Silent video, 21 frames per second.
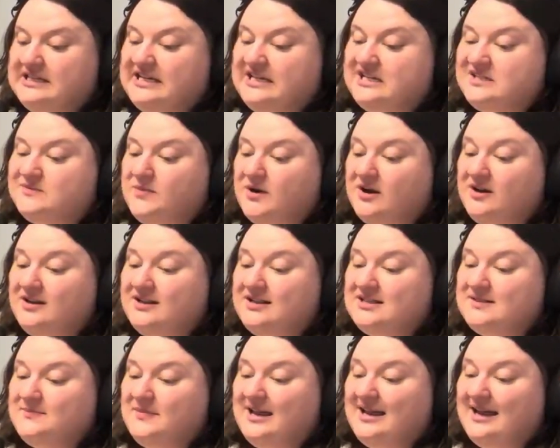the
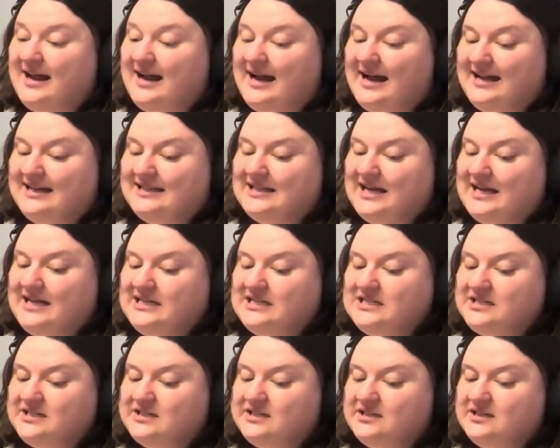experience may
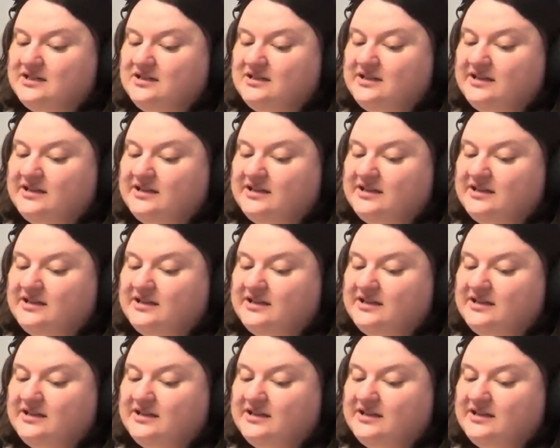highlight